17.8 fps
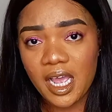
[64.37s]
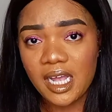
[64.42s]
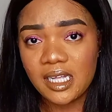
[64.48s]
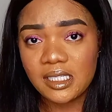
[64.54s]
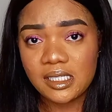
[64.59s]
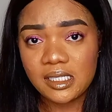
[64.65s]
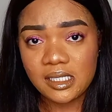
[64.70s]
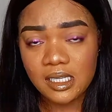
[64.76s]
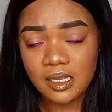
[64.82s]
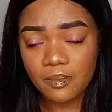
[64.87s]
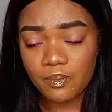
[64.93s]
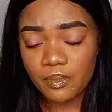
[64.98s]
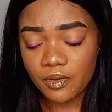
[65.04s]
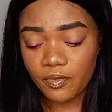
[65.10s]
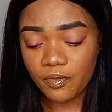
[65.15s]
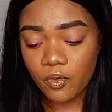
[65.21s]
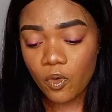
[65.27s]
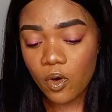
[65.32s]
and tip
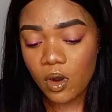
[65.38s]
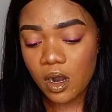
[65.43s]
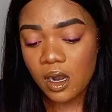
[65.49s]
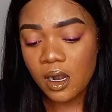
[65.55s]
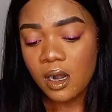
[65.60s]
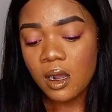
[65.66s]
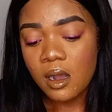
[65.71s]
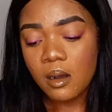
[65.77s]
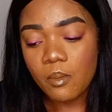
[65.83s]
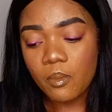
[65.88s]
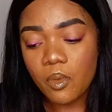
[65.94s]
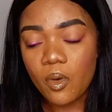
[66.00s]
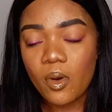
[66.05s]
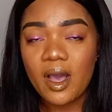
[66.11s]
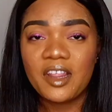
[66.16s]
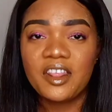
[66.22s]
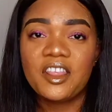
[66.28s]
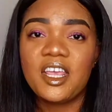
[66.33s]
before, but
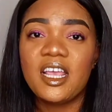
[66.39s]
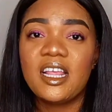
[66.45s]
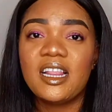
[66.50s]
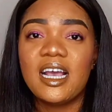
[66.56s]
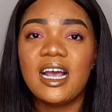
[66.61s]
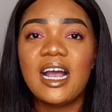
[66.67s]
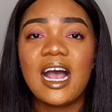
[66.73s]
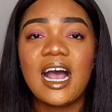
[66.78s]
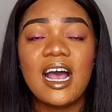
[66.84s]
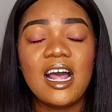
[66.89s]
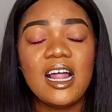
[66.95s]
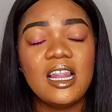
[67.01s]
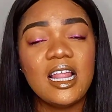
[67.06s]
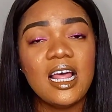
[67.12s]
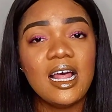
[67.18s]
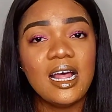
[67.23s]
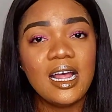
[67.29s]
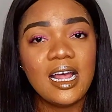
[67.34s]
I think that
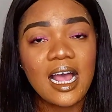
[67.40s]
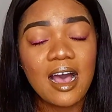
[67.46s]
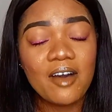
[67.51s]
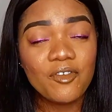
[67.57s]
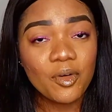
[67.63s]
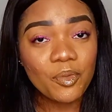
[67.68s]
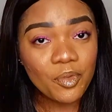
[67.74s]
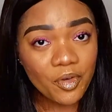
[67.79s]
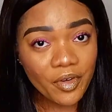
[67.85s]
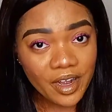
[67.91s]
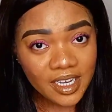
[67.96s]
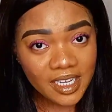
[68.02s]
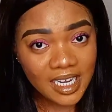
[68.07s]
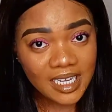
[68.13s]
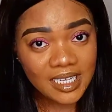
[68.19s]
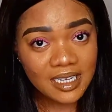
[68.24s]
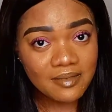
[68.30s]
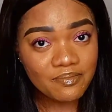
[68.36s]
I've
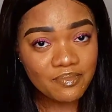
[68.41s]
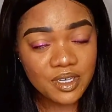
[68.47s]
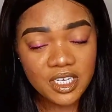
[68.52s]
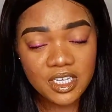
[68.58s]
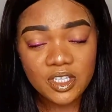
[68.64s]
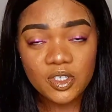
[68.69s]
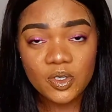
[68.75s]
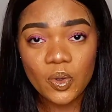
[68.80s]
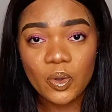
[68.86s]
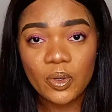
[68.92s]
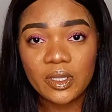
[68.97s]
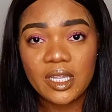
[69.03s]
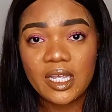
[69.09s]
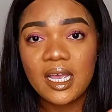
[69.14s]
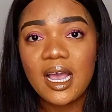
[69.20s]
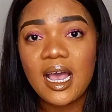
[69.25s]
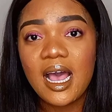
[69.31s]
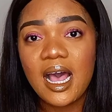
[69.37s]
upgraded a bit on
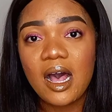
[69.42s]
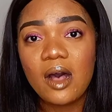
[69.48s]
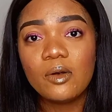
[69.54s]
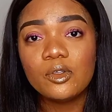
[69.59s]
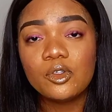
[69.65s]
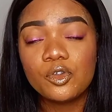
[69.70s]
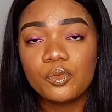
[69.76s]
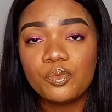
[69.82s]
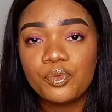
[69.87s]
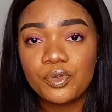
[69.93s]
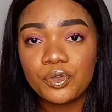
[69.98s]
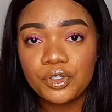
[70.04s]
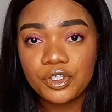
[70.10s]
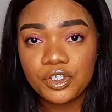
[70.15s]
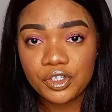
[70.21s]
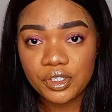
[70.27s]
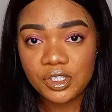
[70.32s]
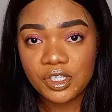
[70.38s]
how to
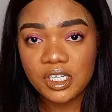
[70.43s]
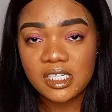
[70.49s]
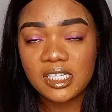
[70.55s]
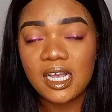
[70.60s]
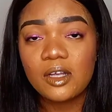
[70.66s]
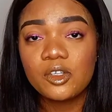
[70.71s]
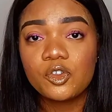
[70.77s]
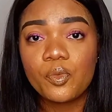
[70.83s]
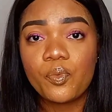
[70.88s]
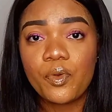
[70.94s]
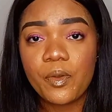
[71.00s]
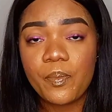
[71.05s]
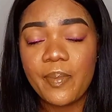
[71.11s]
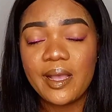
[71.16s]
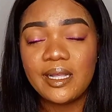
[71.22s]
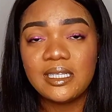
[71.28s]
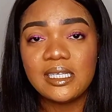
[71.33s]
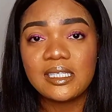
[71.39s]
produce this, how to
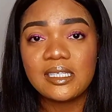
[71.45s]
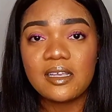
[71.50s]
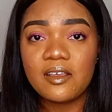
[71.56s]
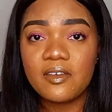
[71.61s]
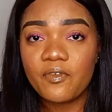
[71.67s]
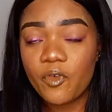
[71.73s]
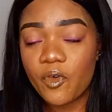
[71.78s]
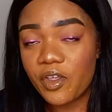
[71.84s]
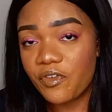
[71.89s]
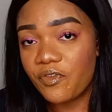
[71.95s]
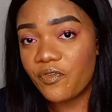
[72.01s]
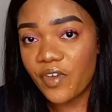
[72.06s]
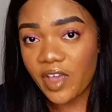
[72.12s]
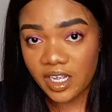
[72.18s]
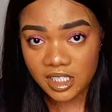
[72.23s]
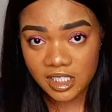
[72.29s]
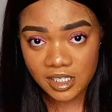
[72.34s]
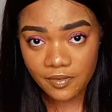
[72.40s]
prepare this for
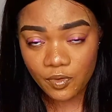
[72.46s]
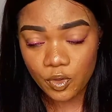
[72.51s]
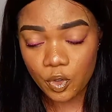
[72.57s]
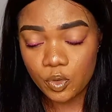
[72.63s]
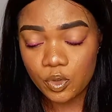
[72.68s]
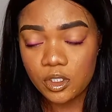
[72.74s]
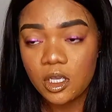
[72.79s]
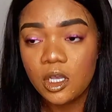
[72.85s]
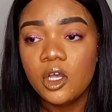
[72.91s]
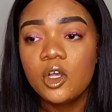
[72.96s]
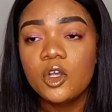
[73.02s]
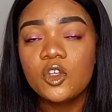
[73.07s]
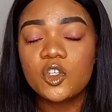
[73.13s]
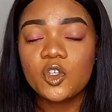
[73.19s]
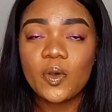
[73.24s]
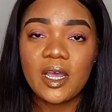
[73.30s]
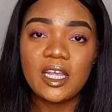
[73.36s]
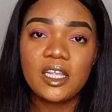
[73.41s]
effective use.
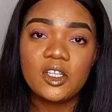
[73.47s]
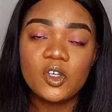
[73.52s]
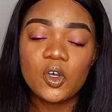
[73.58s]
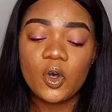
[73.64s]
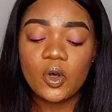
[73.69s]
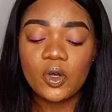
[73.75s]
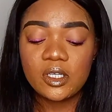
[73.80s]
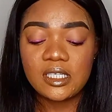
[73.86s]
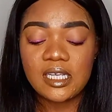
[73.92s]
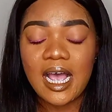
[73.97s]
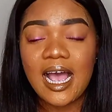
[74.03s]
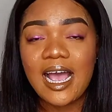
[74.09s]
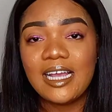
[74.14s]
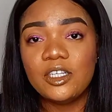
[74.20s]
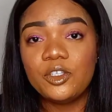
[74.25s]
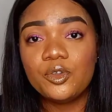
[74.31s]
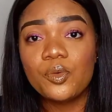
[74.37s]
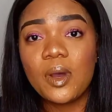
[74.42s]
So I thought
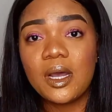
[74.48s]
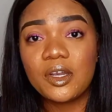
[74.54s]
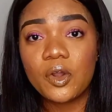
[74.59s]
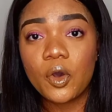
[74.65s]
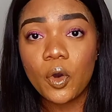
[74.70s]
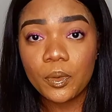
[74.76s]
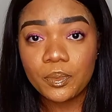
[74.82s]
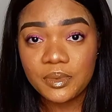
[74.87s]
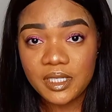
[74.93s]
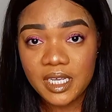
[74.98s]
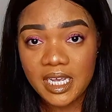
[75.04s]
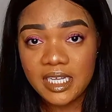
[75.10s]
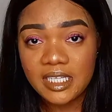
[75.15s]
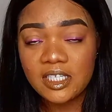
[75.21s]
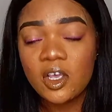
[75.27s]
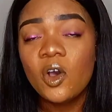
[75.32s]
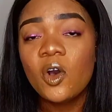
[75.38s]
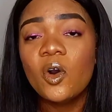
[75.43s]
I'd do an
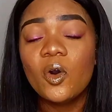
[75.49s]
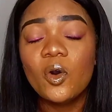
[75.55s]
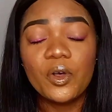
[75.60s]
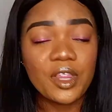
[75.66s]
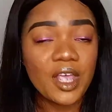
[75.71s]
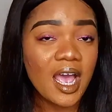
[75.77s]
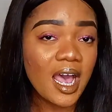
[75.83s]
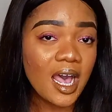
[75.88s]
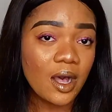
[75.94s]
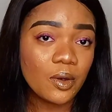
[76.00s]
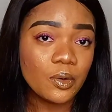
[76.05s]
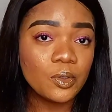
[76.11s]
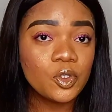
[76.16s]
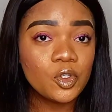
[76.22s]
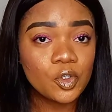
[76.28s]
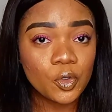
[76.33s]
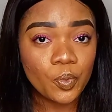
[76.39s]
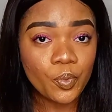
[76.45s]
update on how
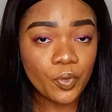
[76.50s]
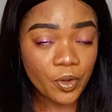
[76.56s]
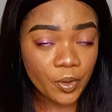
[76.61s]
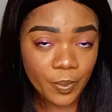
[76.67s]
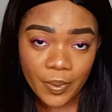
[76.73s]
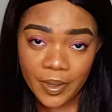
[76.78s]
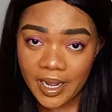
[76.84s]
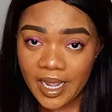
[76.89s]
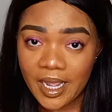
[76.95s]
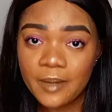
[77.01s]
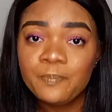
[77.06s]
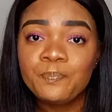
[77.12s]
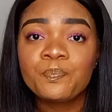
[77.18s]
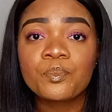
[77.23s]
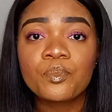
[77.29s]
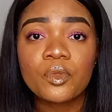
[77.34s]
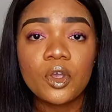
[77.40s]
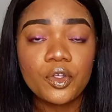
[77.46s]
to prepare
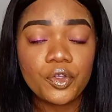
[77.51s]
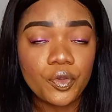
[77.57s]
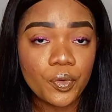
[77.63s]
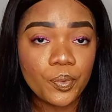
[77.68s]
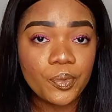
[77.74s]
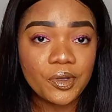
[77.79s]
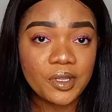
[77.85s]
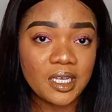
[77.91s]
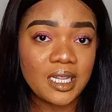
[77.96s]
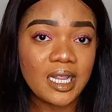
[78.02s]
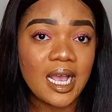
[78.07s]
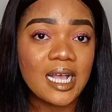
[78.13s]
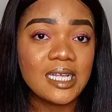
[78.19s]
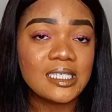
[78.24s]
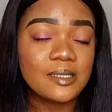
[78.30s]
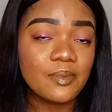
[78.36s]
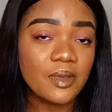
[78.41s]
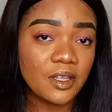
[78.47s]
your body
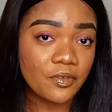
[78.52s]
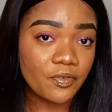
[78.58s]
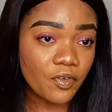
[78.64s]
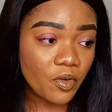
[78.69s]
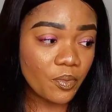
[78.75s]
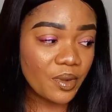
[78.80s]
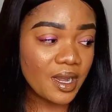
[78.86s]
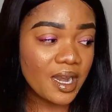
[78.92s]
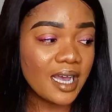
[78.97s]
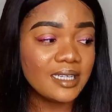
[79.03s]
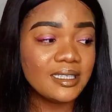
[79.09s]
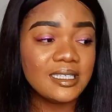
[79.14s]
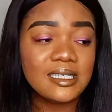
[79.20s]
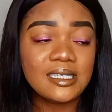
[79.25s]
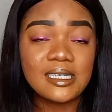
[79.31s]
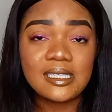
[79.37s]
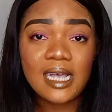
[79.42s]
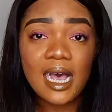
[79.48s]
enhancement formula.
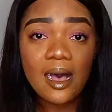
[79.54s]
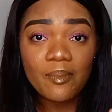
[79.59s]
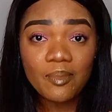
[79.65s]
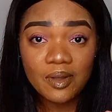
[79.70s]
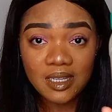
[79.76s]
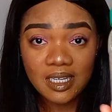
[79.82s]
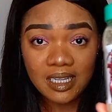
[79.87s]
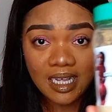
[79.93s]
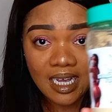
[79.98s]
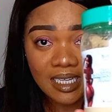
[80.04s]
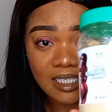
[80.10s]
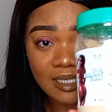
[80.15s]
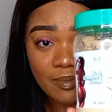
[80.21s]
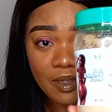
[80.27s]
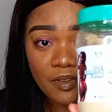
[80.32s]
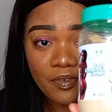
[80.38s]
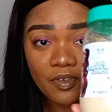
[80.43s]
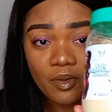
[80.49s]
This is our body
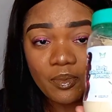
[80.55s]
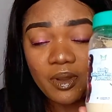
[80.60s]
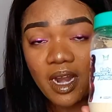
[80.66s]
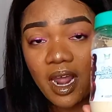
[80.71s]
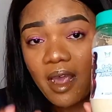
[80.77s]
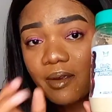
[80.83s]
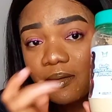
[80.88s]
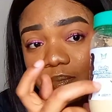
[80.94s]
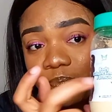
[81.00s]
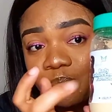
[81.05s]
enhancement formula.